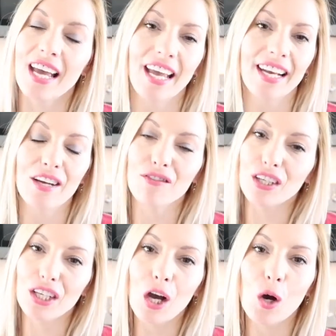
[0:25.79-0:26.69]
And I
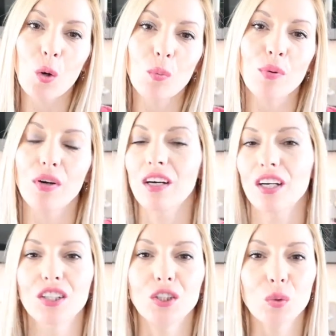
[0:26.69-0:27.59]
really hope
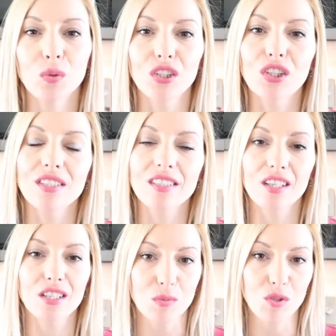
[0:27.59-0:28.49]
you will
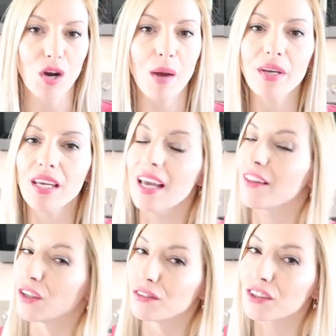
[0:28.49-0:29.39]
consider subscribing,
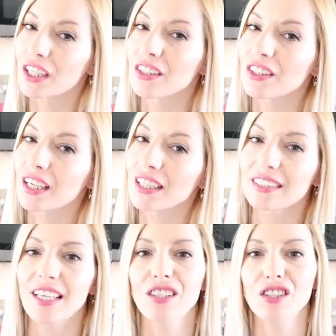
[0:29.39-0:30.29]
and don't forget to
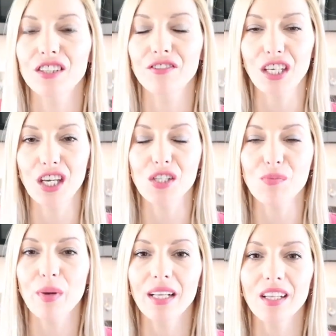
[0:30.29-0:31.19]
click that
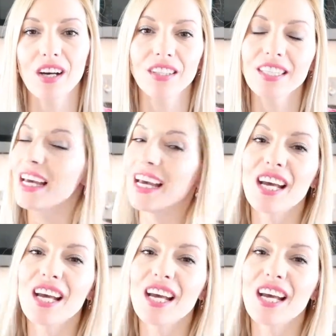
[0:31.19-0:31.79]
notification bell on